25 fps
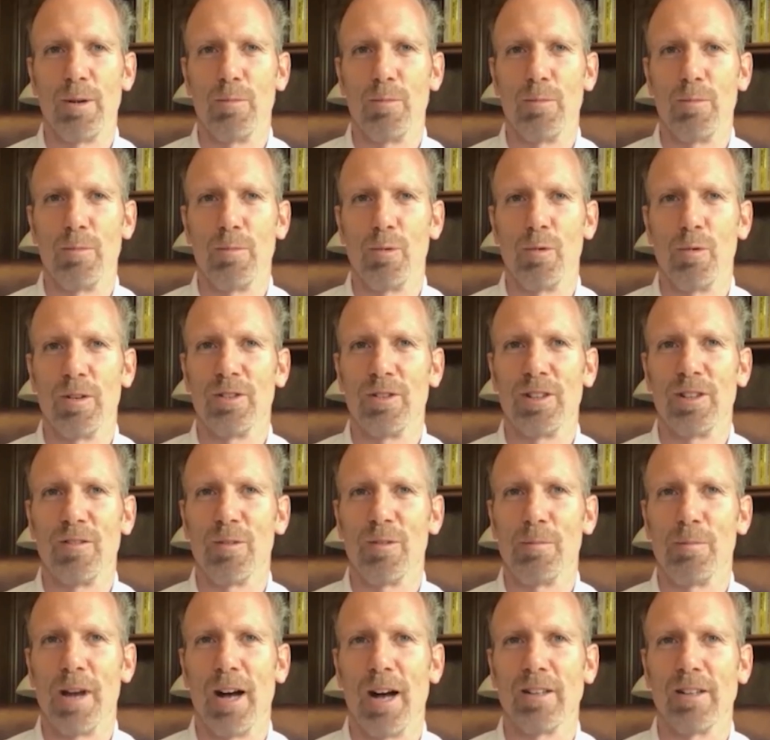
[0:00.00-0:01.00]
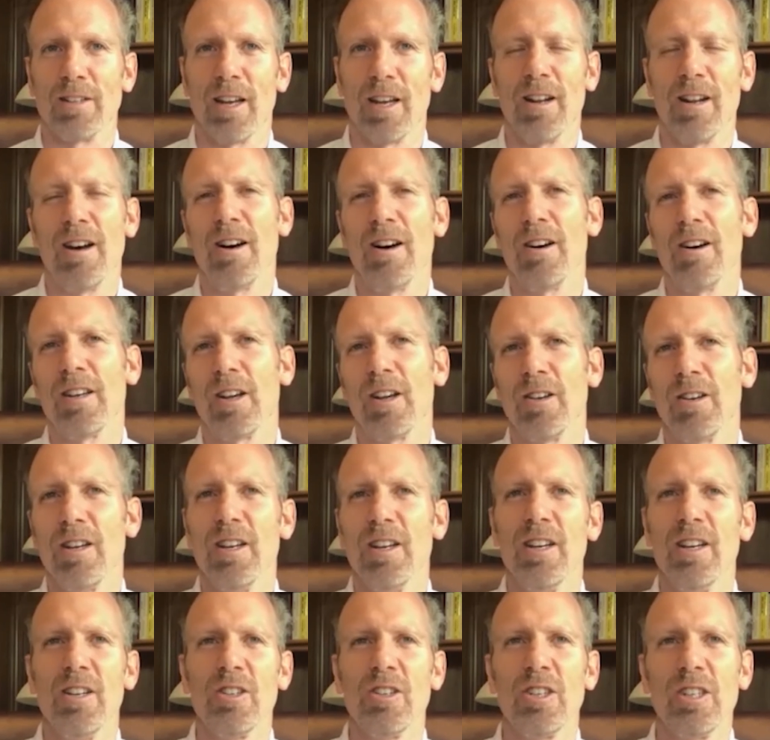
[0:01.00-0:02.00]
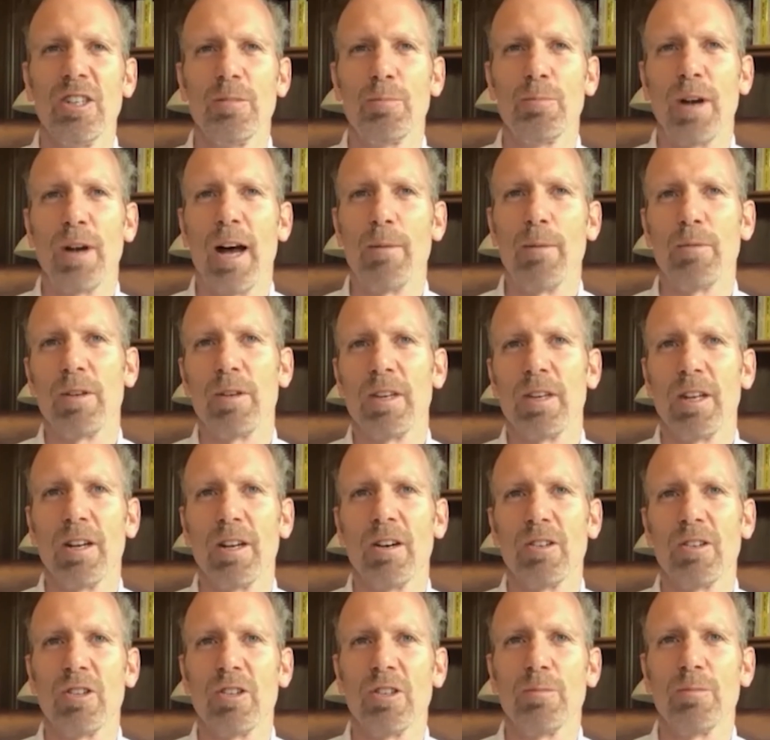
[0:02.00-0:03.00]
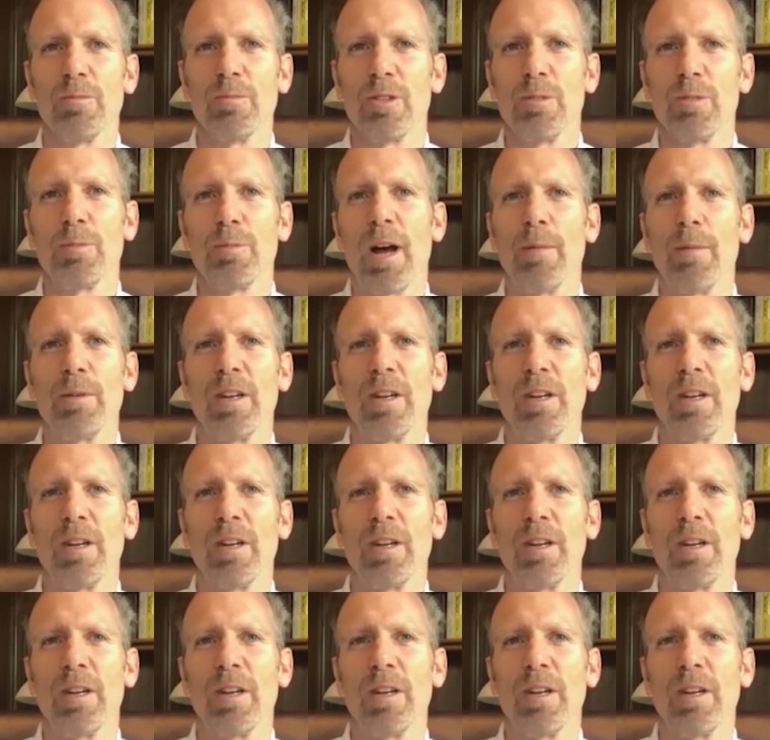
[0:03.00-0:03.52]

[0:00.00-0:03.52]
People would see from the outside, oh, you know, she's probably, you know, she's, she's probably